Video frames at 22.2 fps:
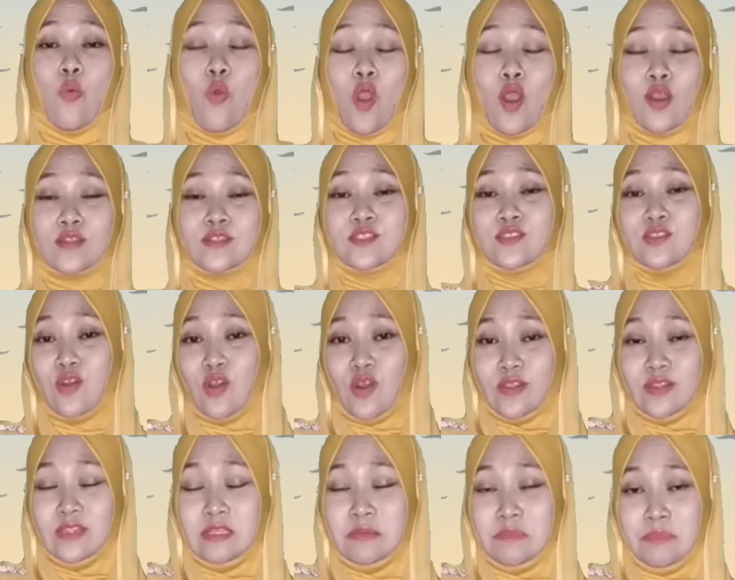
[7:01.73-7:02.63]
walked
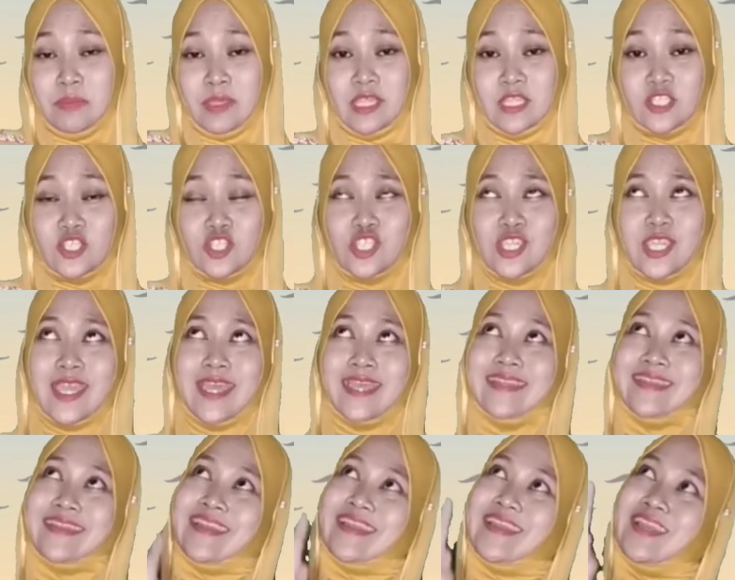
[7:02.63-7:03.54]
on the beach
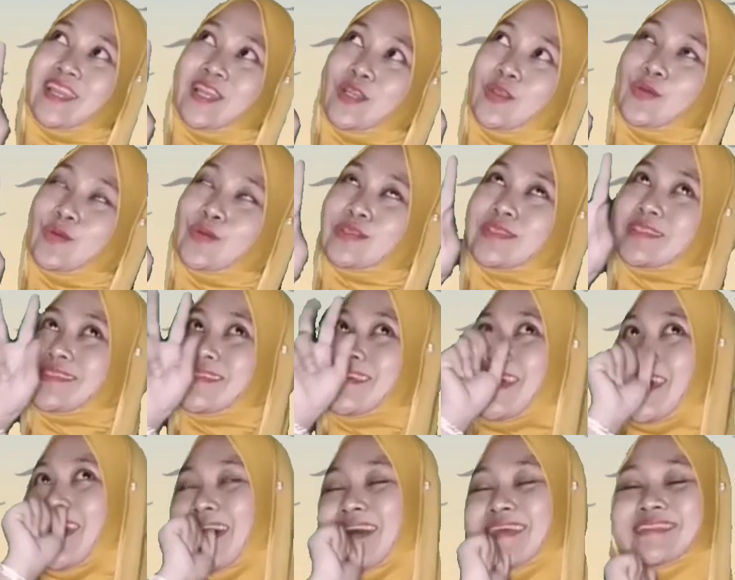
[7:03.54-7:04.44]
and looked
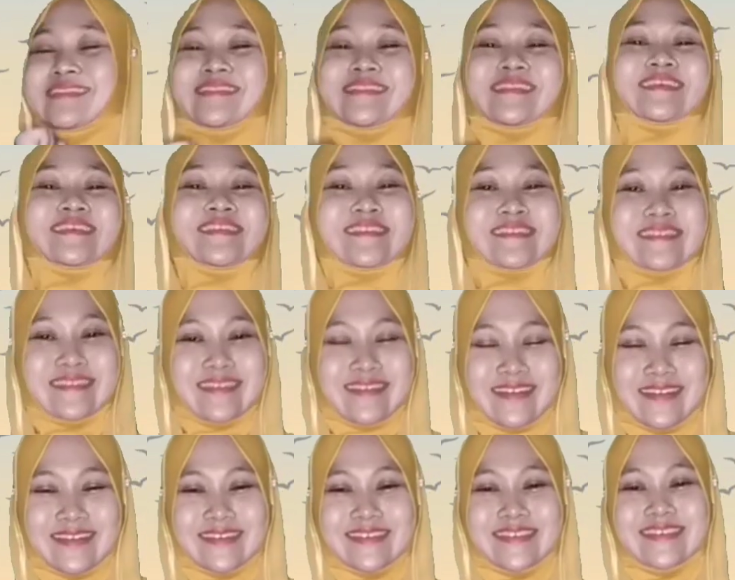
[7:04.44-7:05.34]
at the
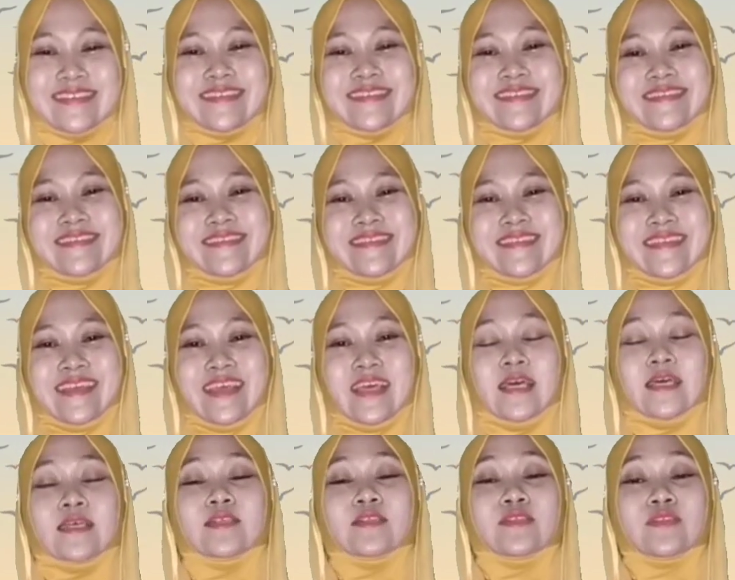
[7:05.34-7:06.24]
stars.
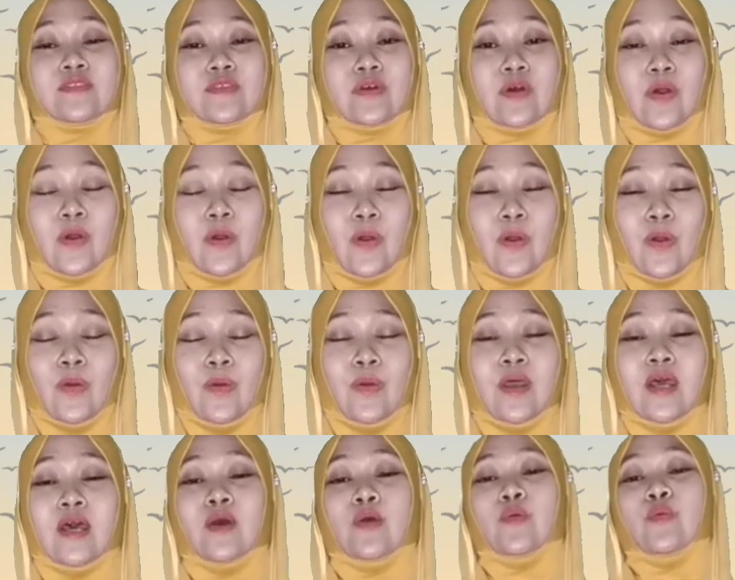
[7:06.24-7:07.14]
So,
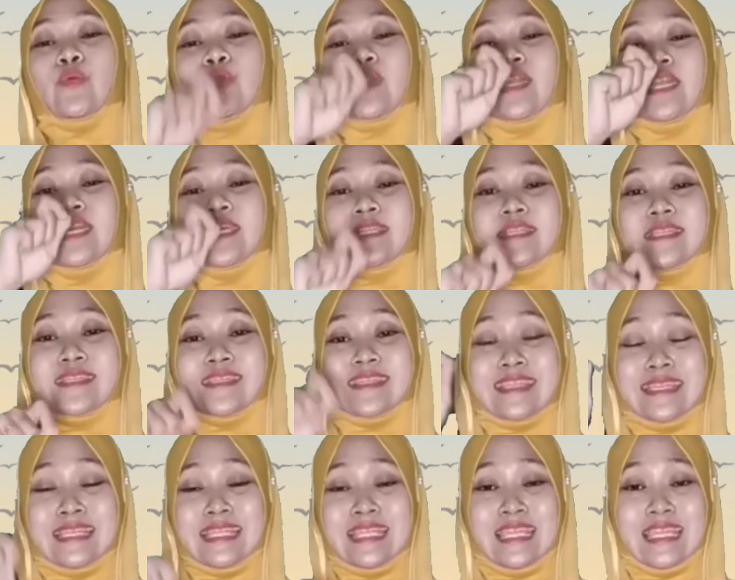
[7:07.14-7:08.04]
we
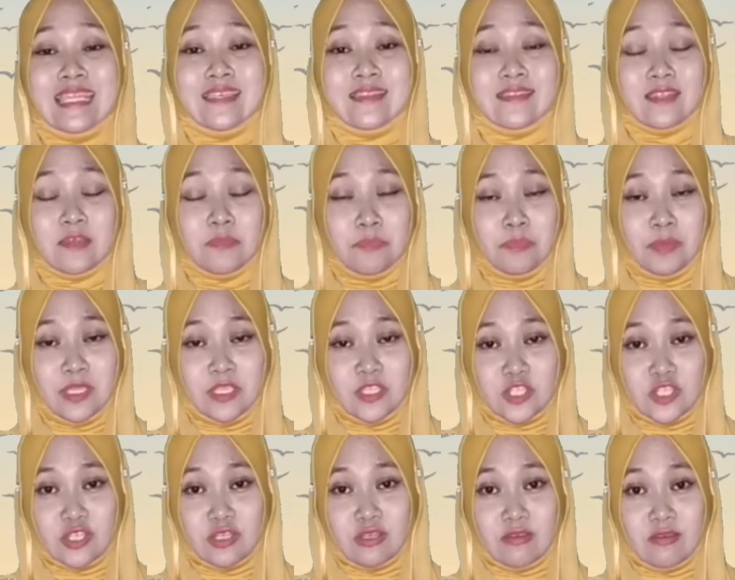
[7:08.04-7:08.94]
take the
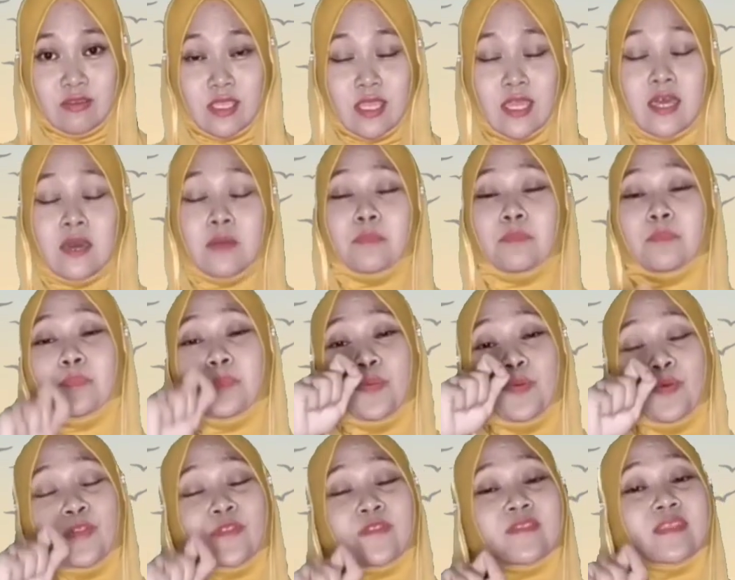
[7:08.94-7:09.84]
picture.
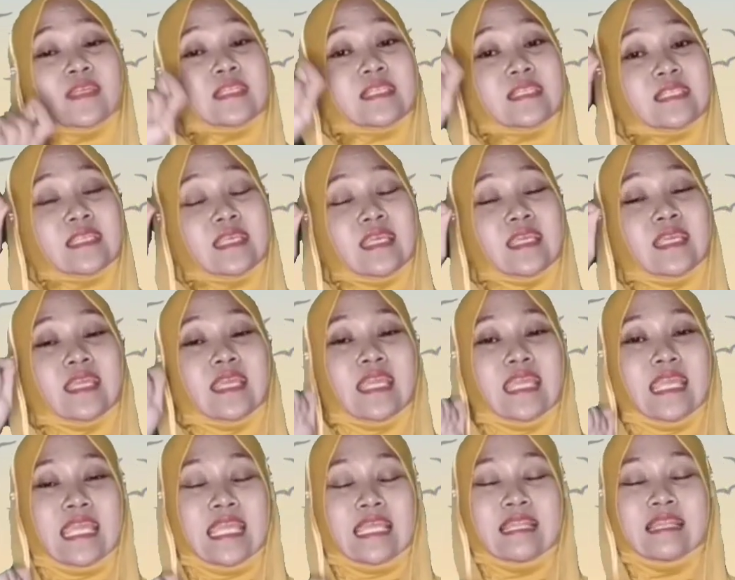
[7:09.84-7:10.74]
Put the tick
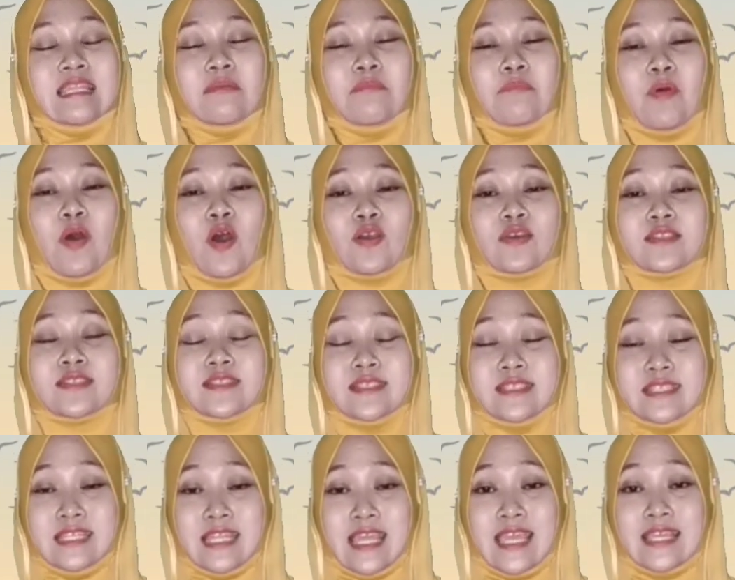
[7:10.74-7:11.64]
in the
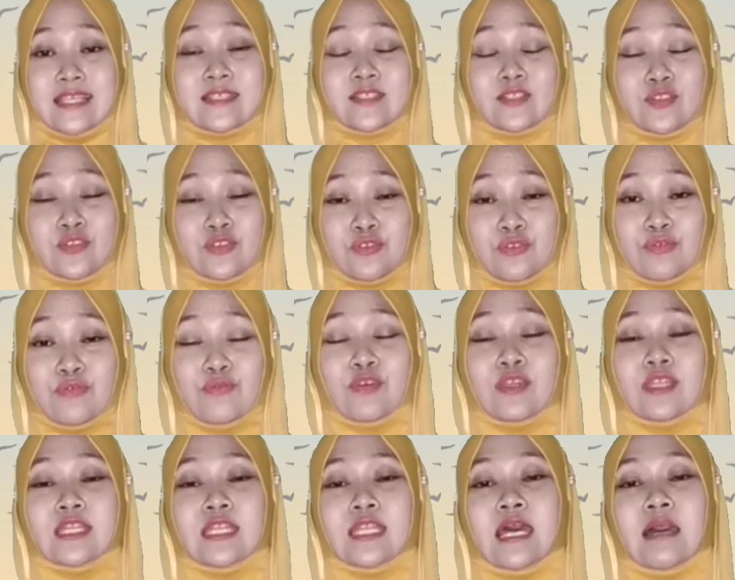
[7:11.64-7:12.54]
box next
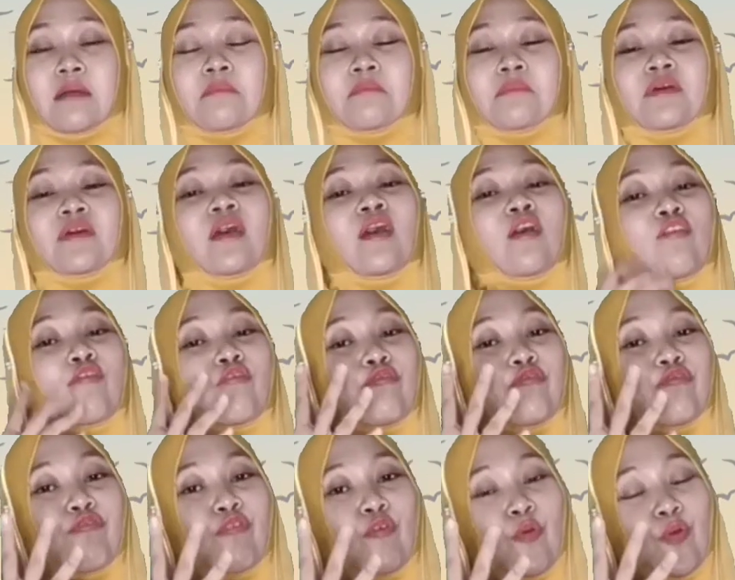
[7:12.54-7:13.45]
to number
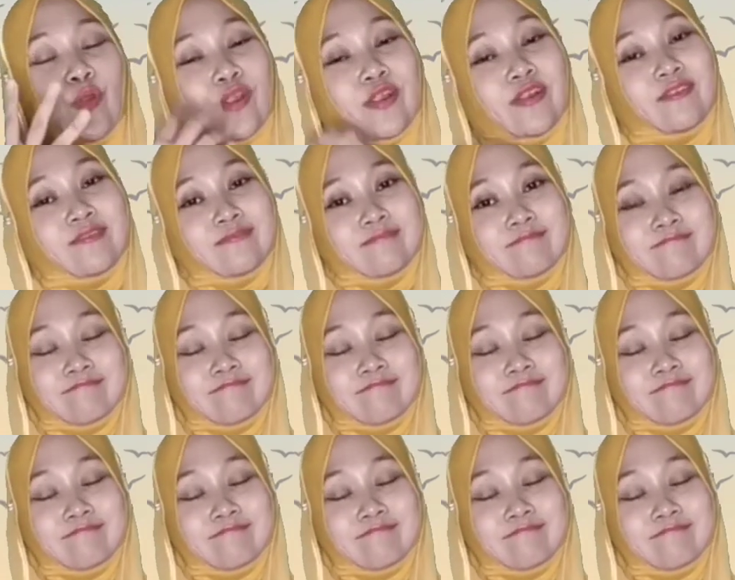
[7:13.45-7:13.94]
4.